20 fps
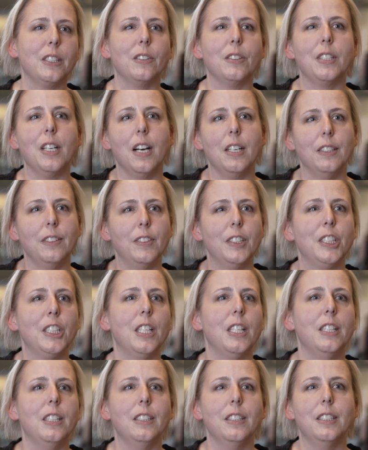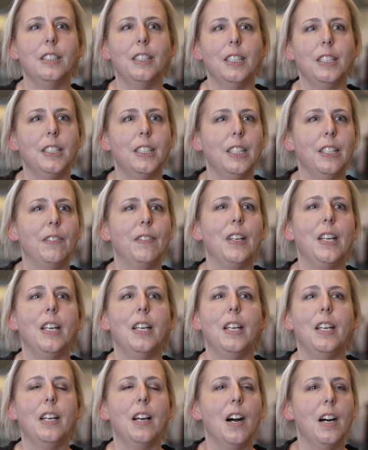so television,
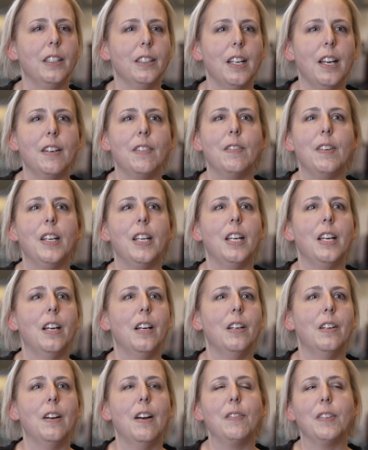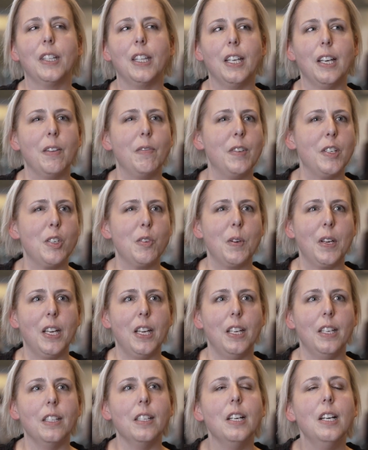CTV, online video, everything in
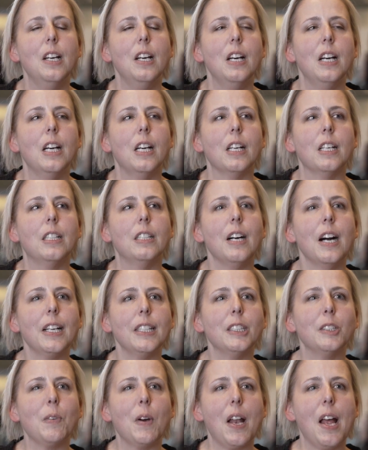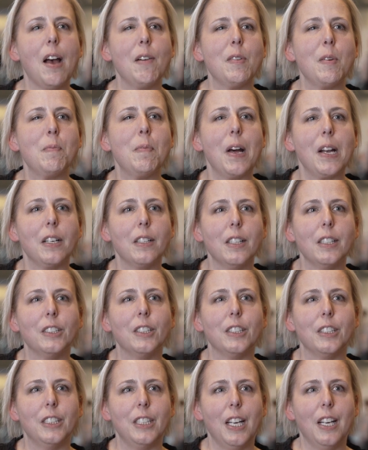between, clients want to have a better
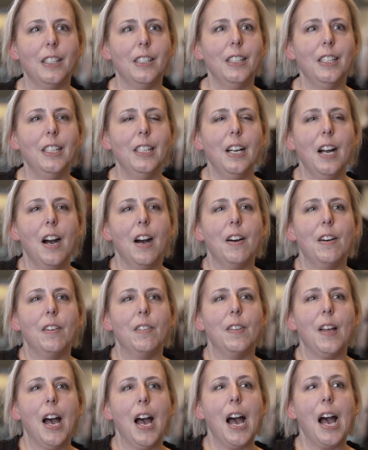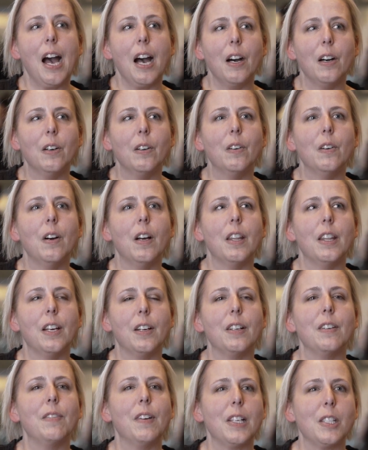understanding of how
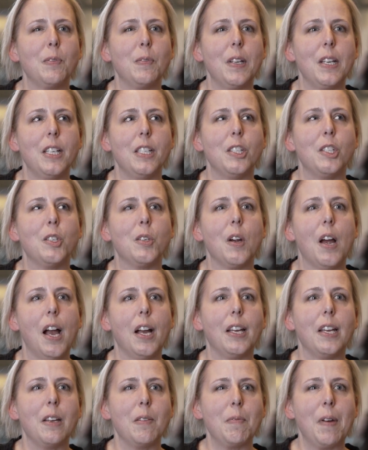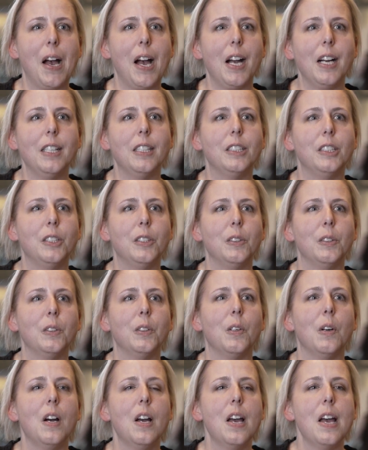their investment is tracking back
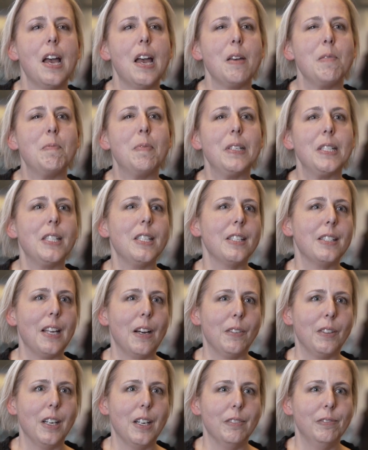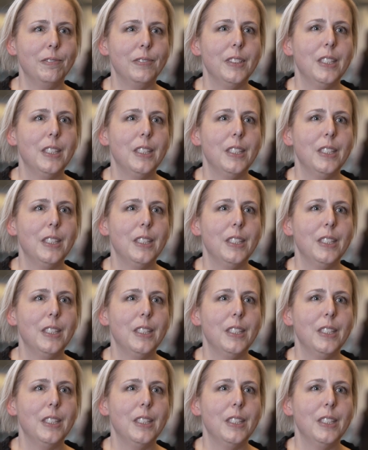to a business outcome.